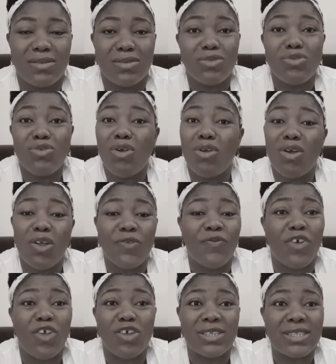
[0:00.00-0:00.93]
Know God
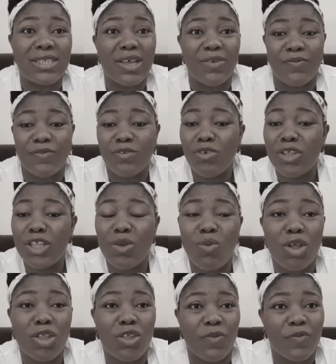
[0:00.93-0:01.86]
for yourself. Know the
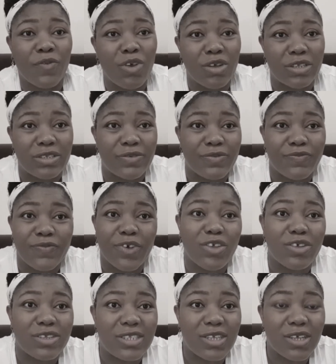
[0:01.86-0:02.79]
word of God for
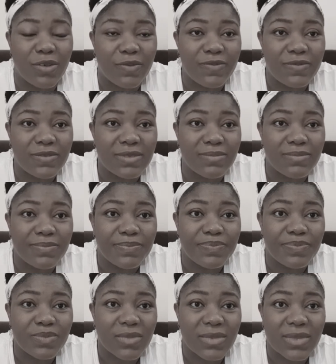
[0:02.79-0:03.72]
yourselves.
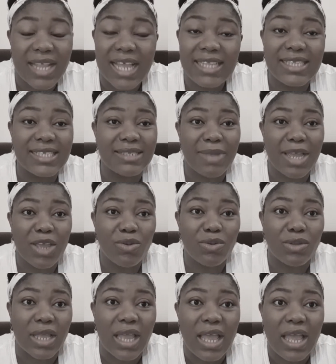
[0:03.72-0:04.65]
That is my
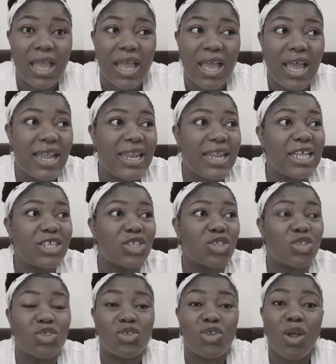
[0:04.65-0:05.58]
own. And let's
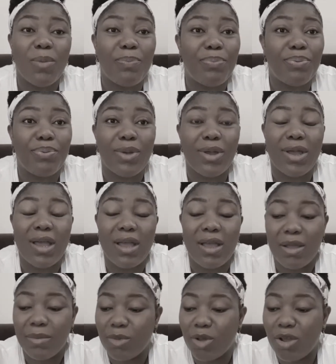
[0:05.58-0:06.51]
stop
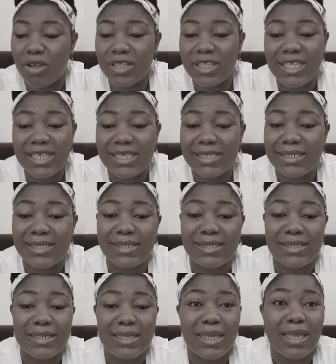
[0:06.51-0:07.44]
all
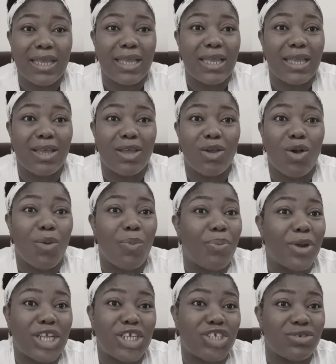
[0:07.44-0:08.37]
this
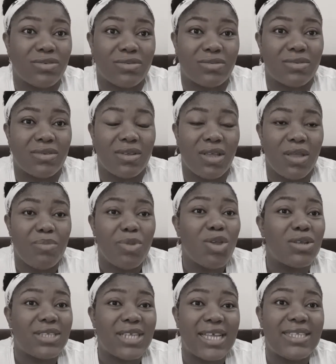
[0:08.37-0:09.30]
oppression.
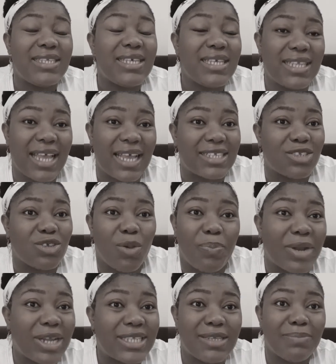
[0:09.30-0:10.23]
Because I see it as
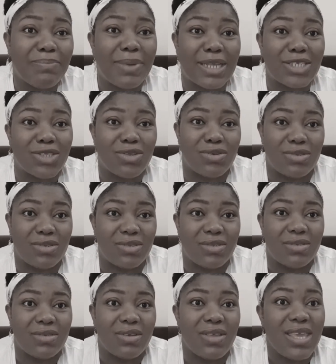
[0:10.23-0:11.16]
oppressing
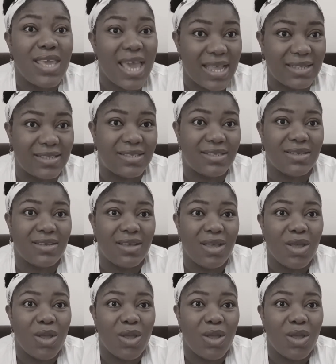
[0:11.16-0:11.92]
pastors. Yes.